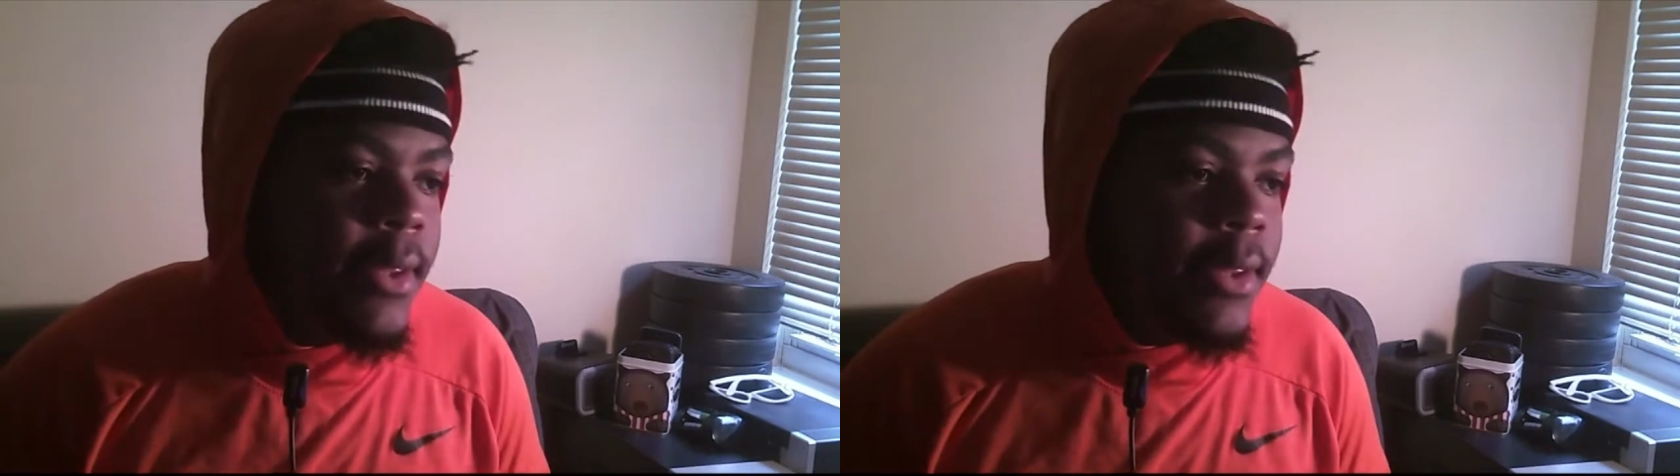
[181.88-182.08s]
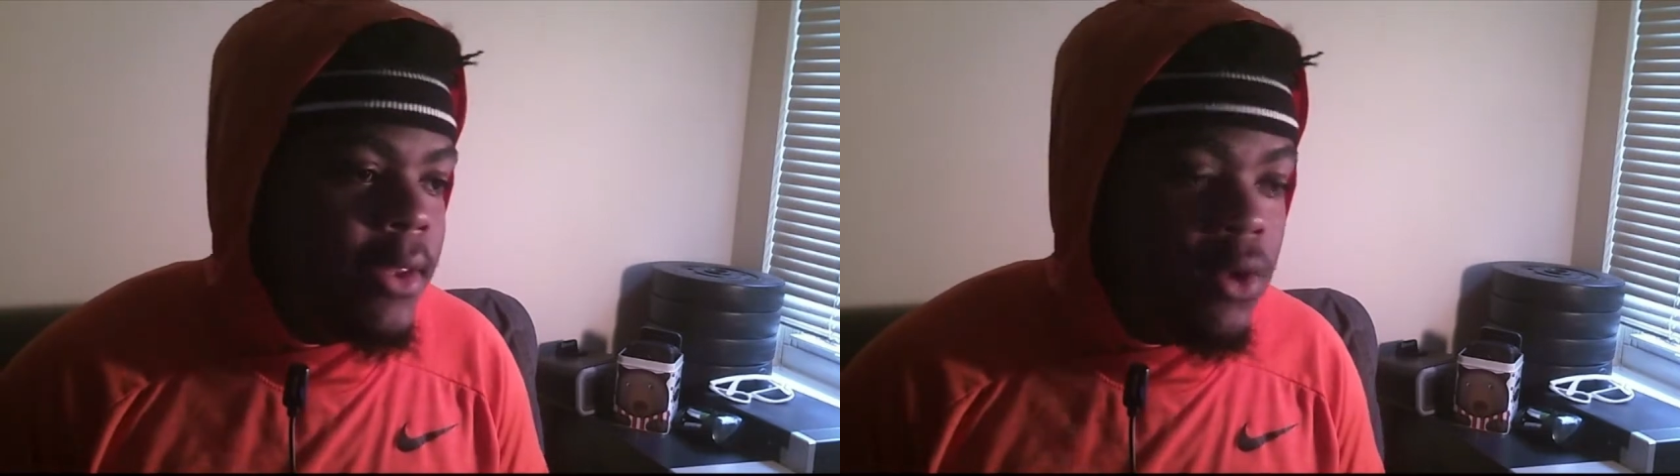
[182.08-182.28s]

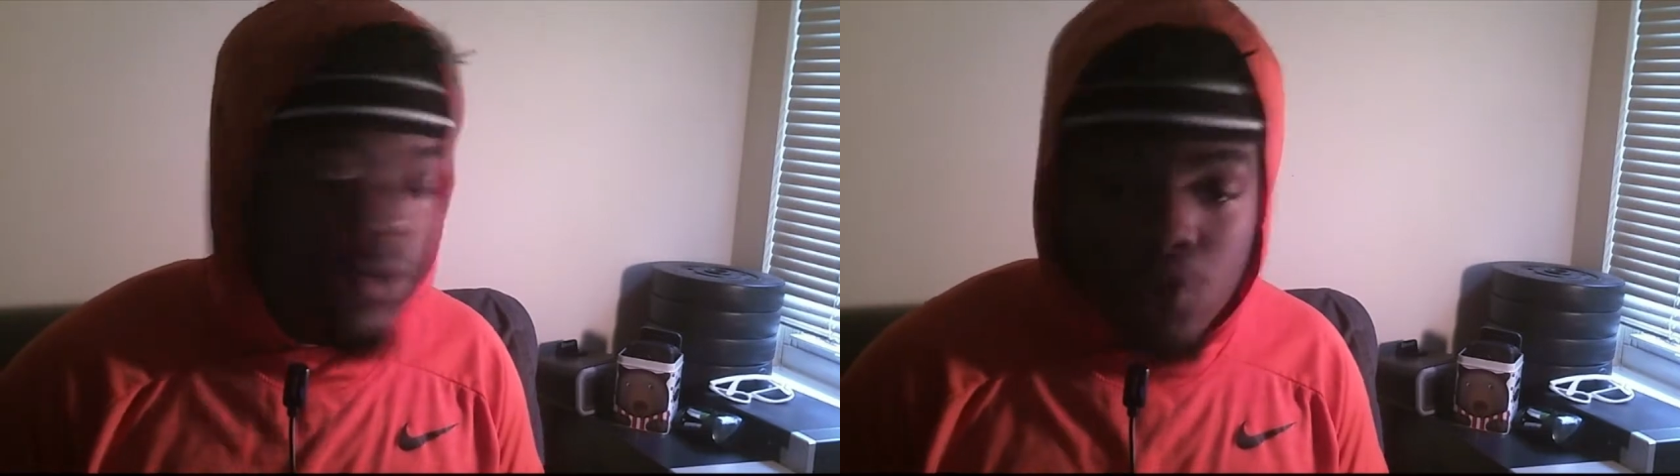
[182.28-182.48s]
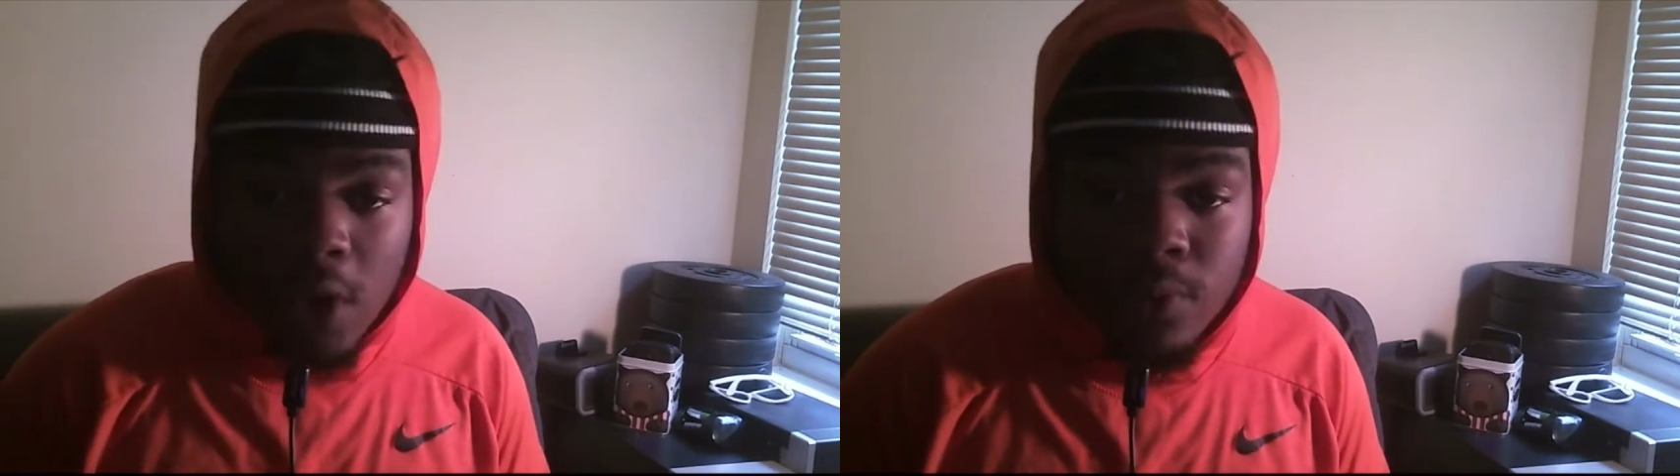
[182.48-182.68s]
Gonna
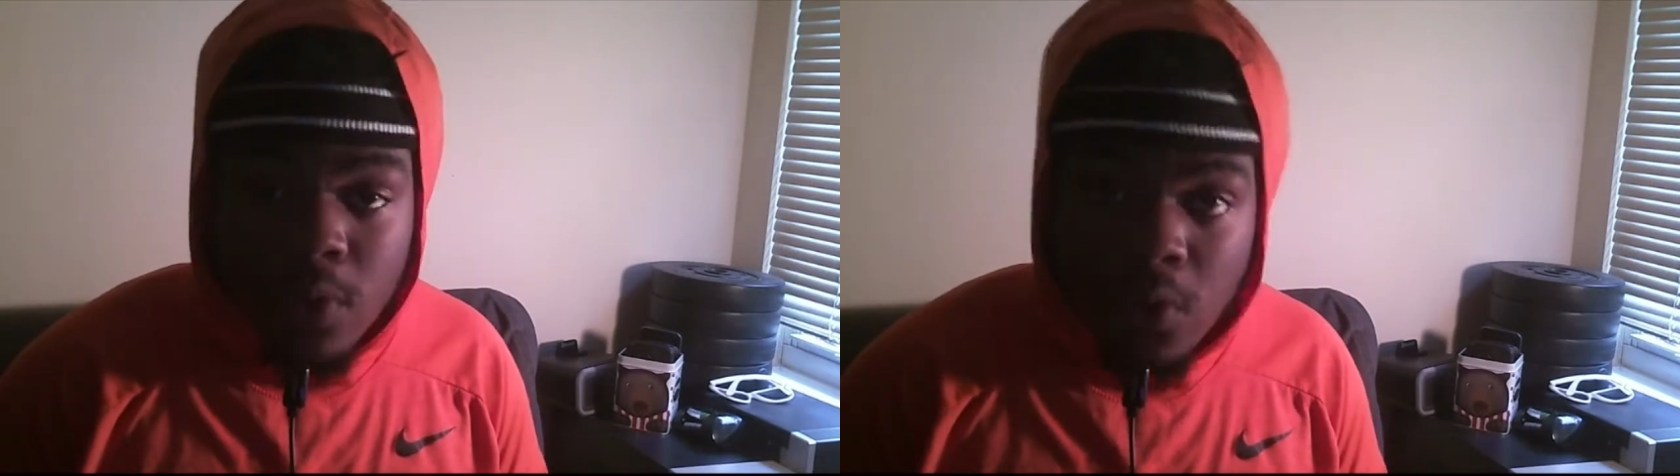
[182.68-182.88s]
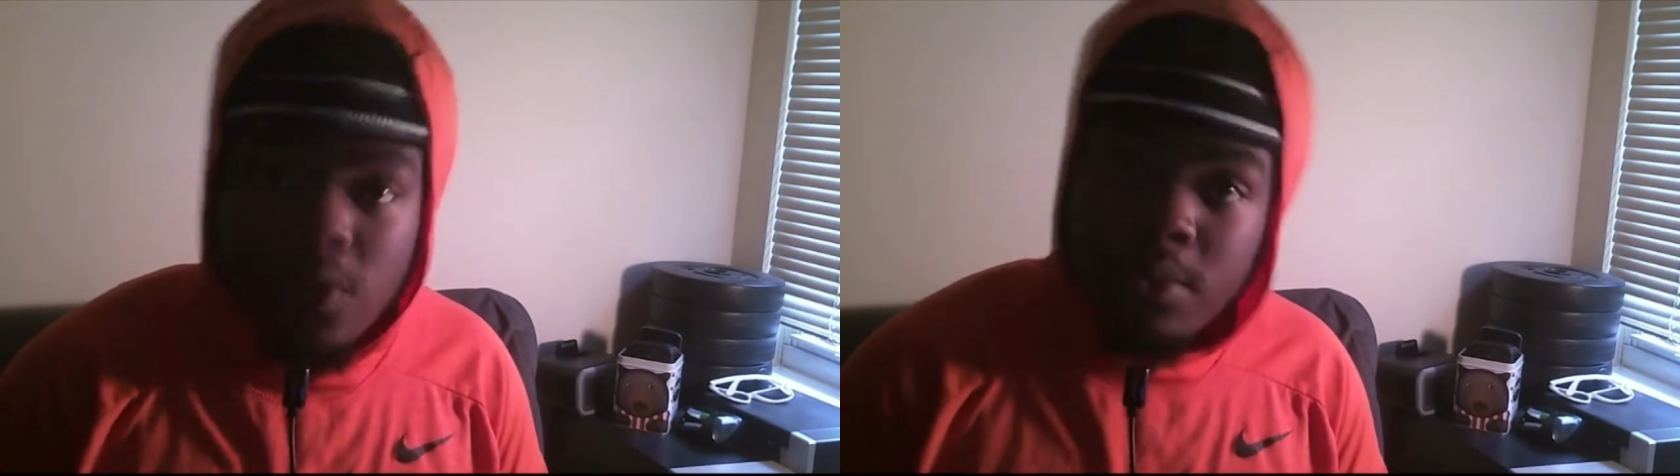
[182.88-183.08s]
try to
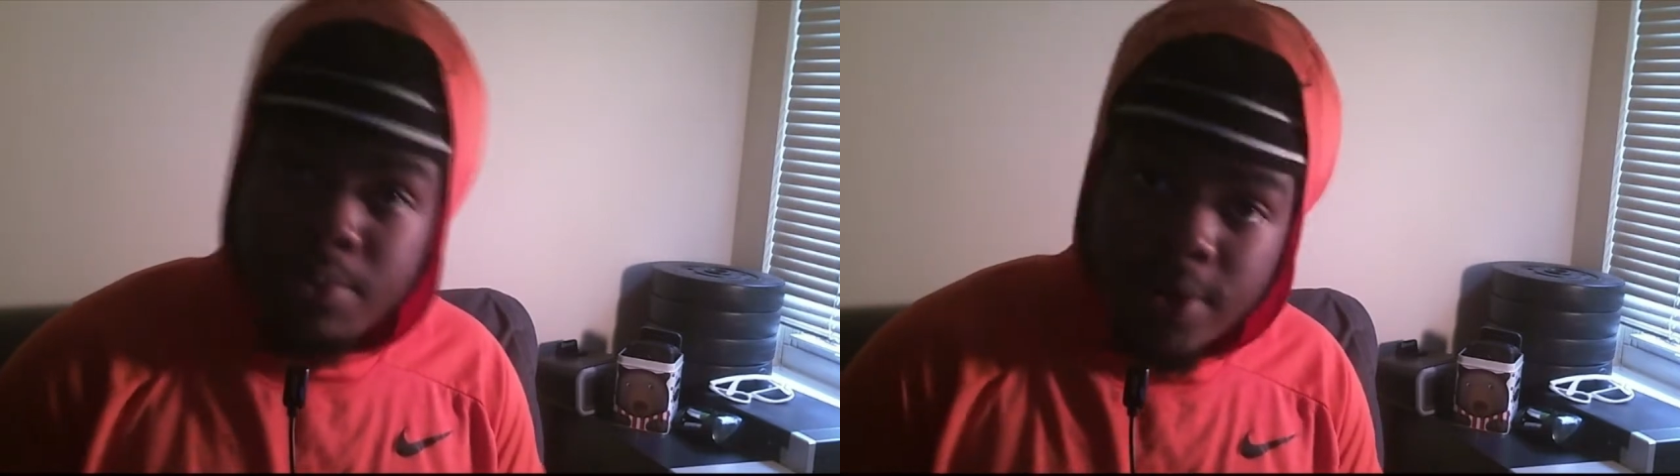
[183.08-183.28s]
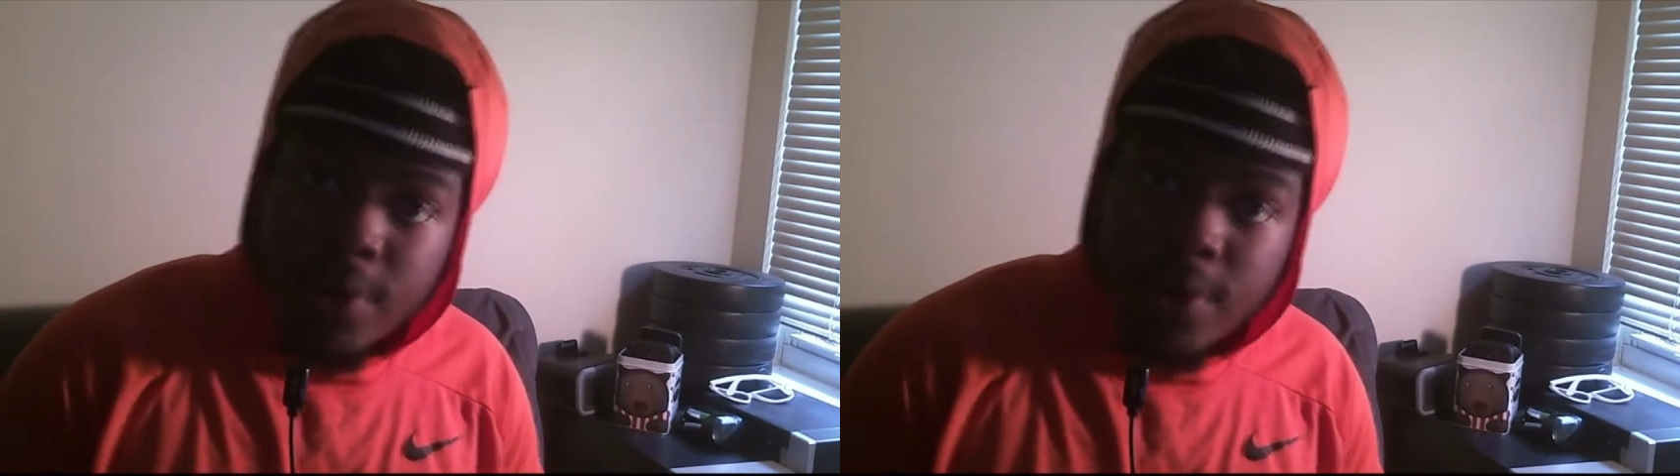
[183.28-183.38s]
record a prank